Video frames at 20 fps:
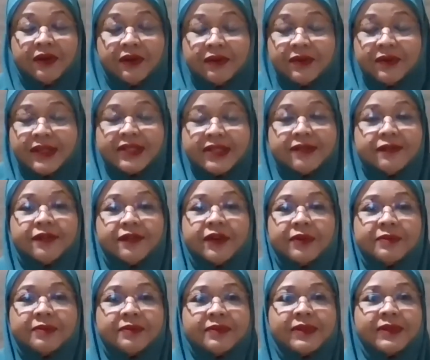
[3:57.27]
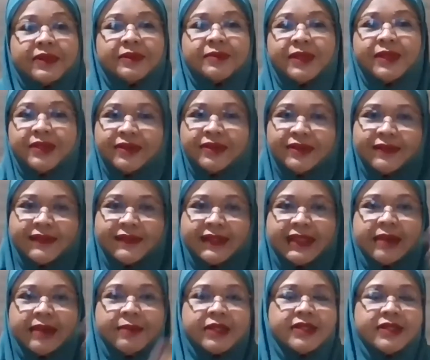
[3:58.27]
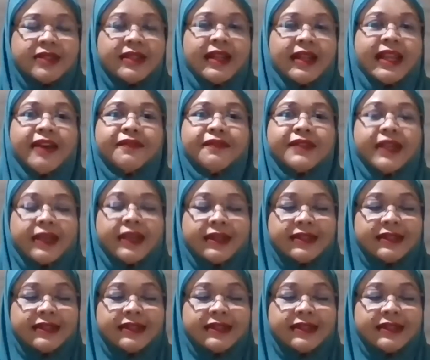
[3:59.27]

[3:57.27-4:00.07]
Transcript: a written form because of the damage in the left head.